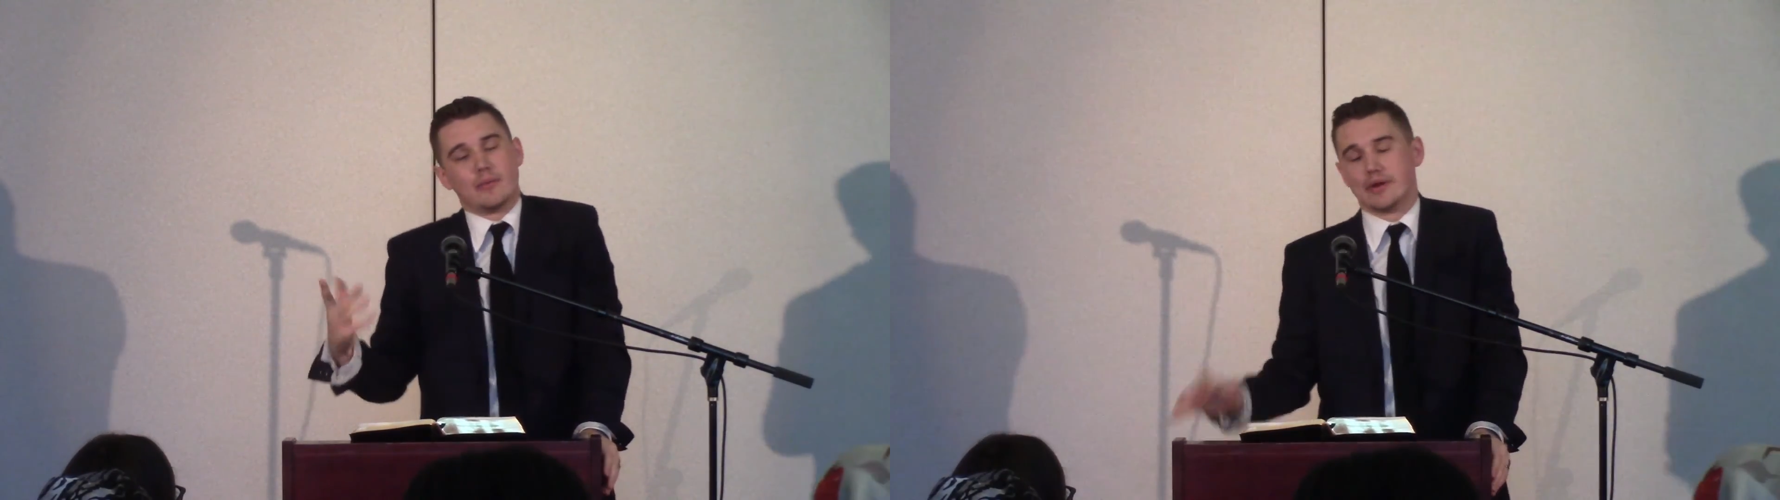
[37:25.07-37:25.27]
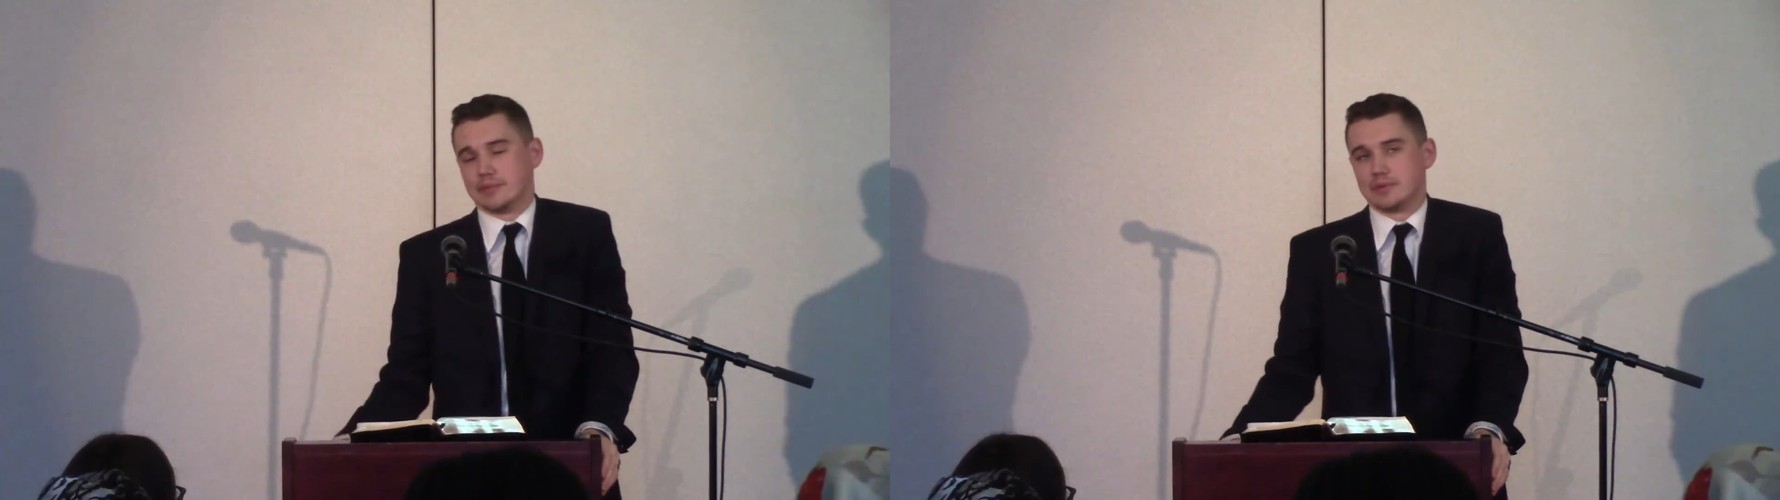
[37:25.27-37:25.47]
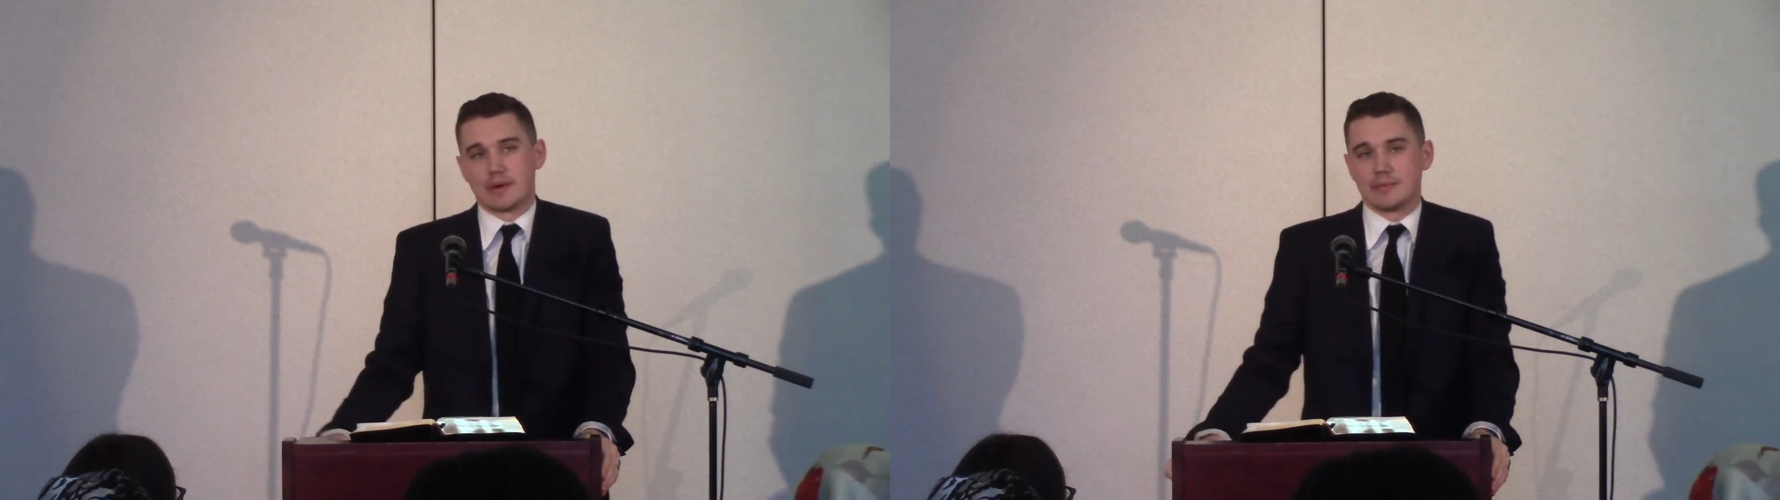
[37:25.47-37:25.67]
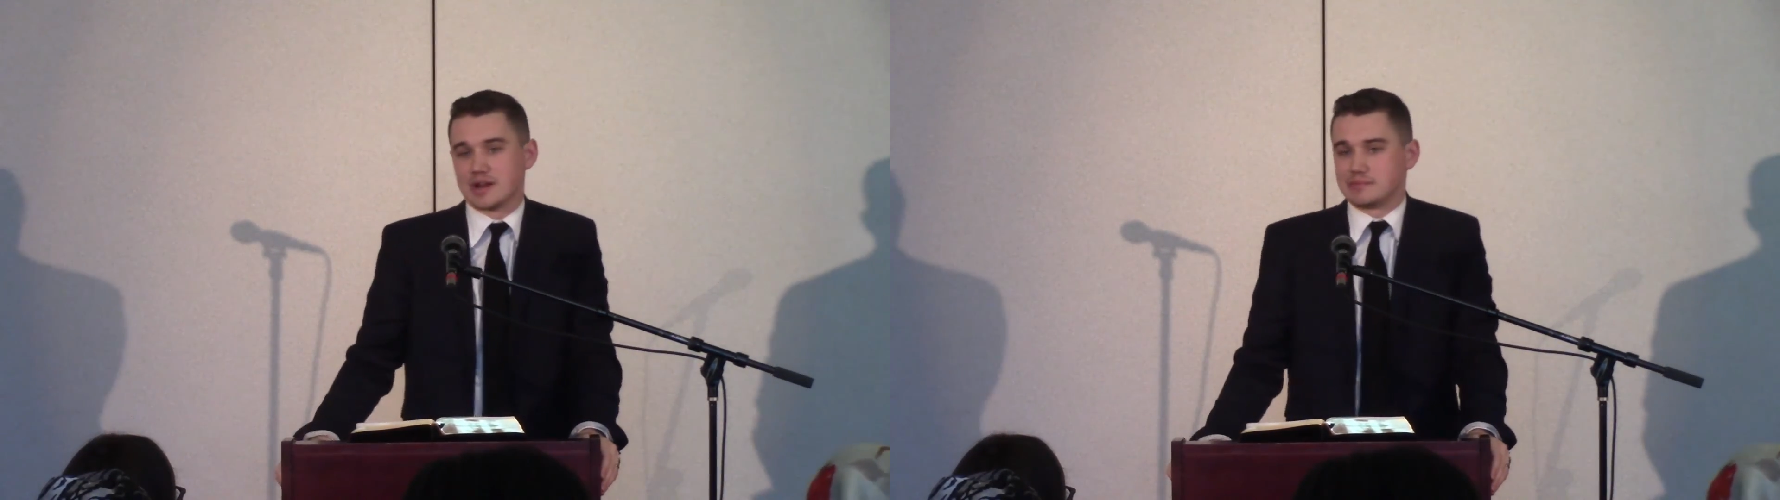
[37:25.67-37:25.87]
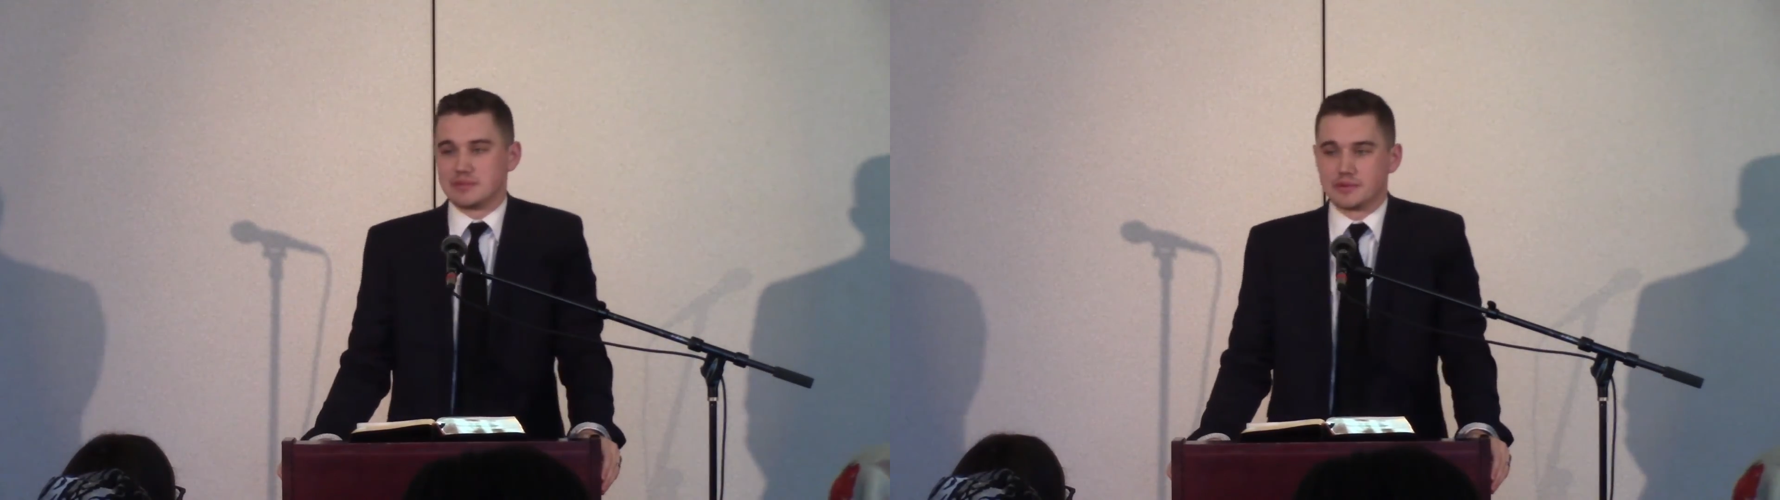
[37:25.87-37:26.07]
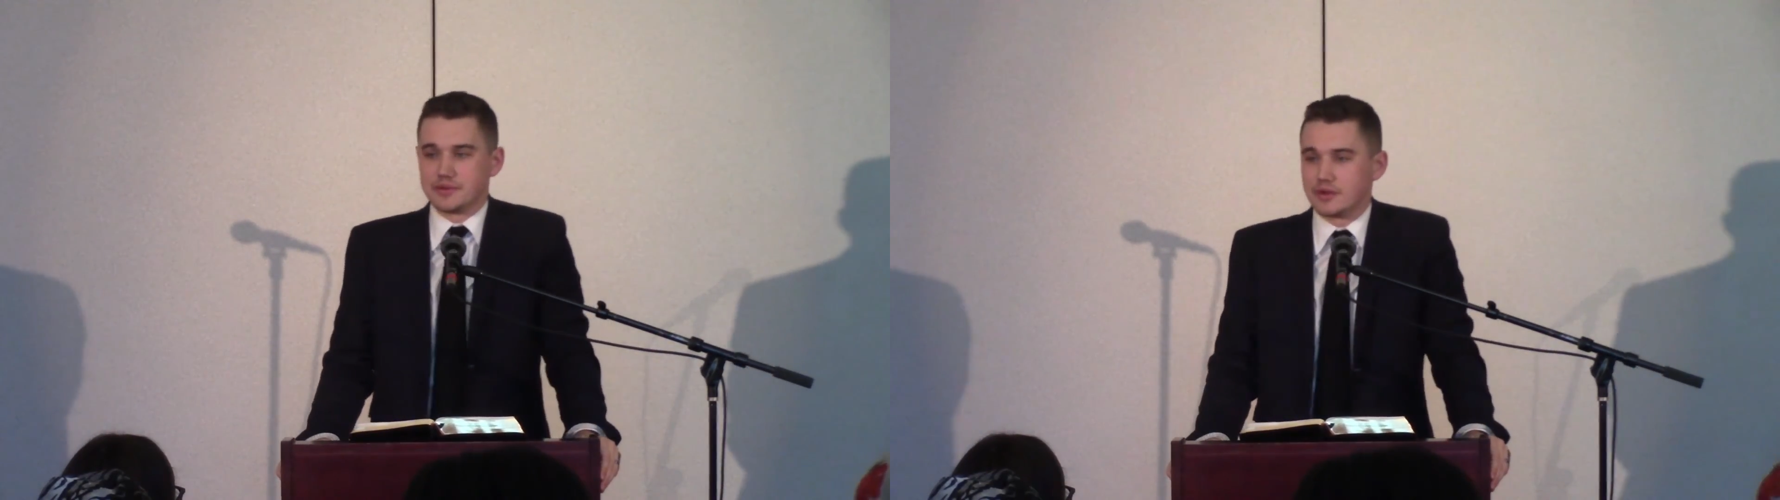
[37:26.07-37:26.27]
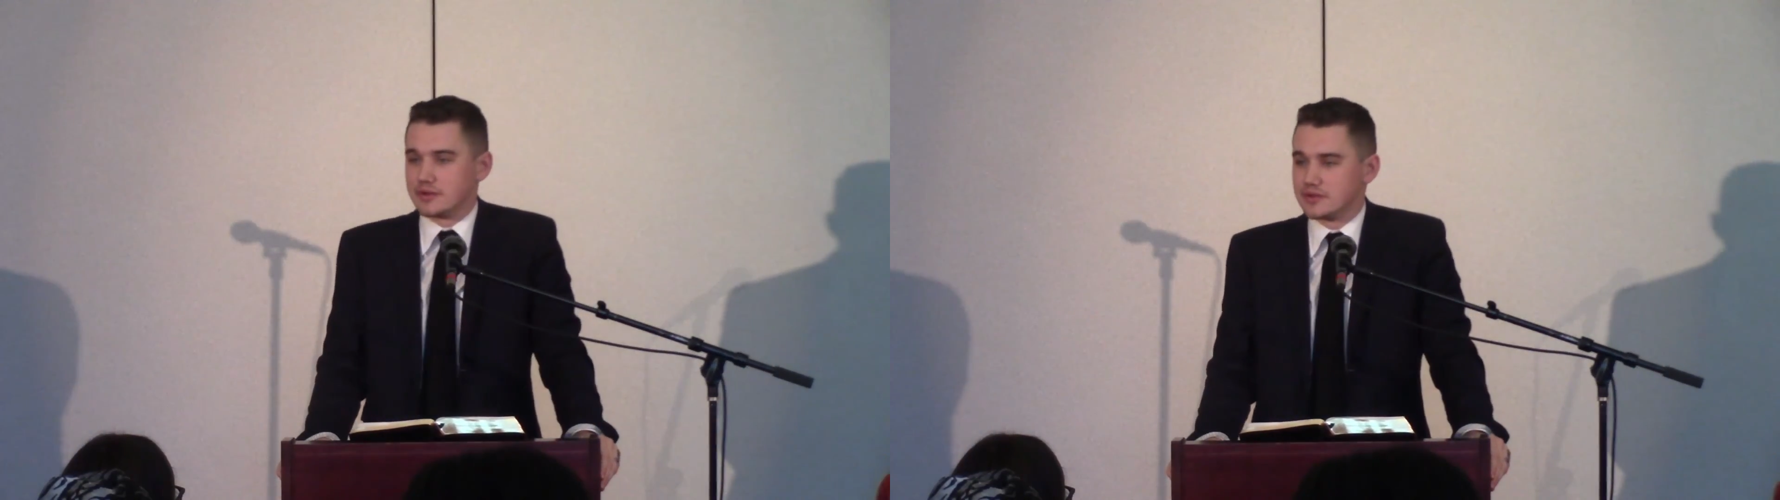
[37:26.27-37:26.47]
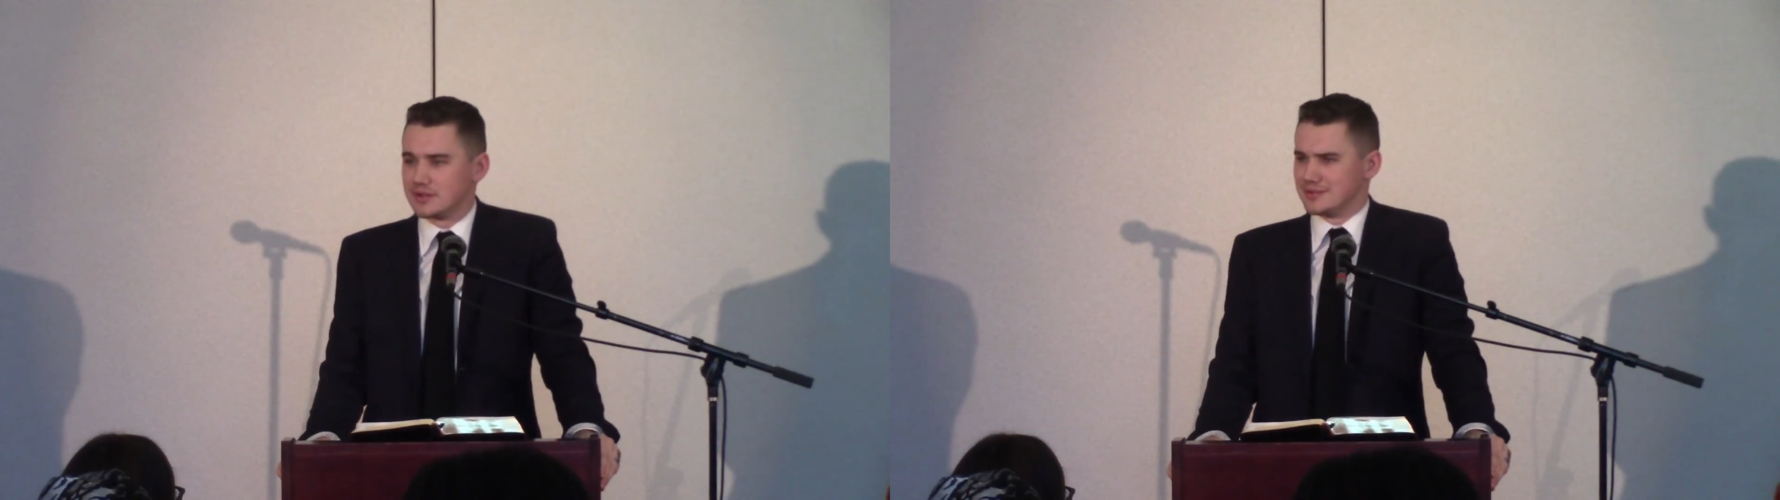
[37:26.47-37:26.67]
well, I mean, you're probably not going to be able to do it.